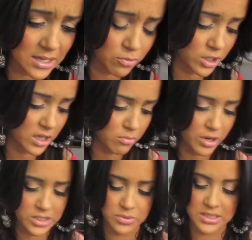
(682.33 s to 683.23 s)
I'm really
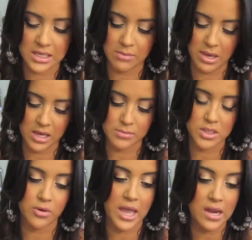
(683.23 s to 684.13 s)
impressed with Sleek Makeup.
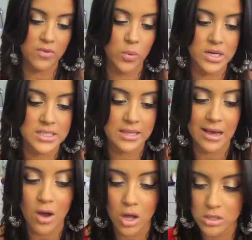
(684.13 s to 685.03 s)
So again, if you want to see
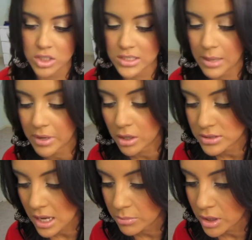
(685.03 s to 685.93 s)
that haul, just let me know
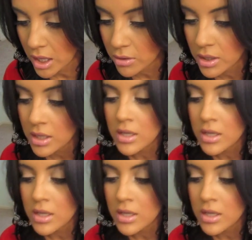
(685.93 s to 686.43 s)
down below.